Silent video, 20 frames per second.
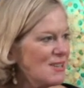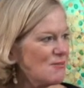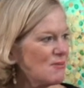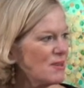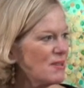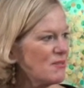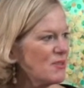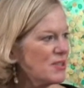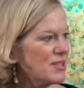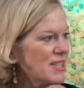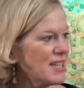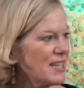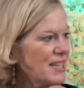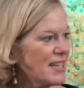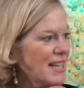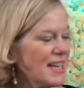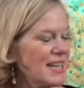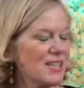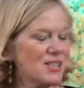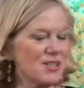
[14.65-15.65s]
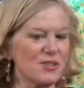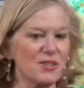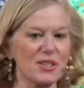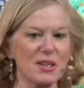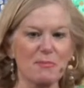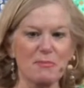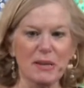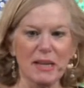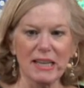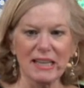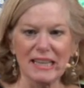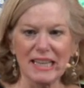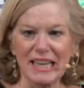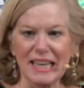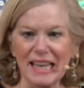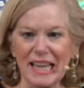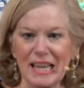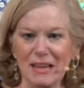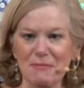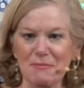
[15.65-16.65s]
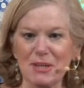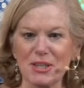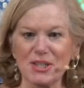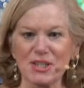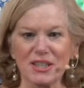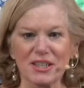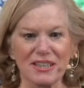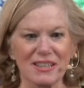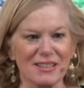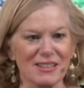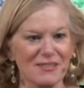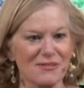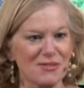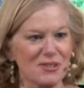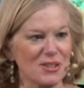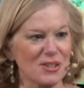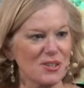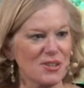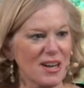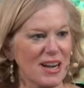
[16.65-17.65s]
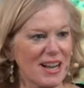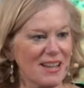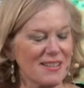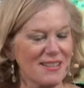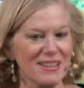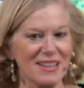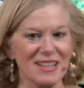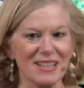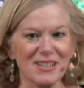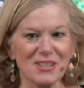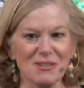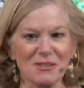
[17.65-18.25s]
one of your 10Ks, or jumping in that Lake Michigan for a triathlon.